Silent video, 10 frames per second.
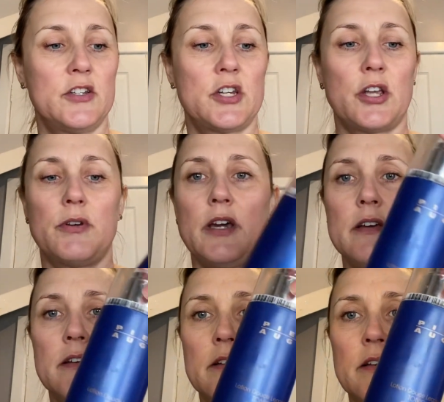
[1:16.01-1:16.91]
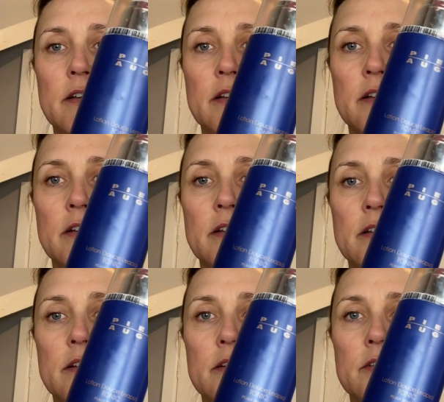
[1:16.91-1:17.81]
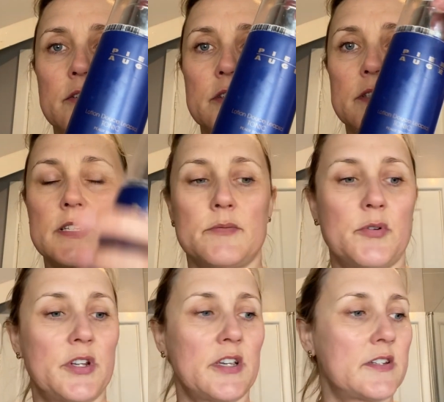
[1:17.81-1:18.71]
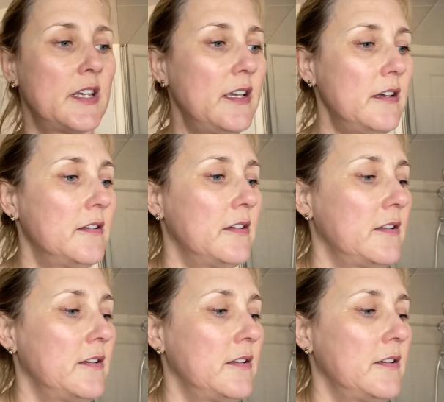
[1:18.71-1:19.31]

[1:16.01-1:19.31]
toner, which is this product here.